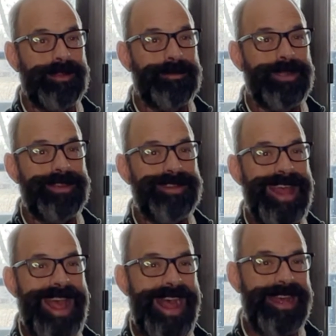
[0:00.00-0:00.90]
We even
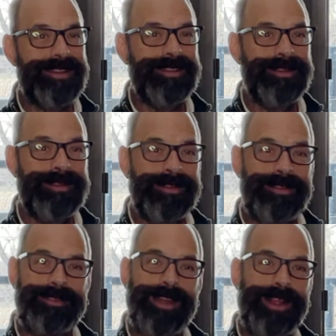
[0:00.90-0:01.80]
had,
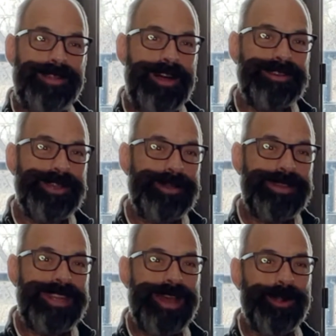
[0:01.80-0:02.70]
not long ago, we
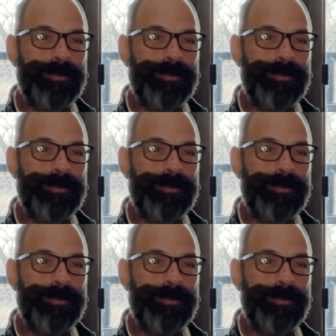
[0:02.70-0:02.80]
had our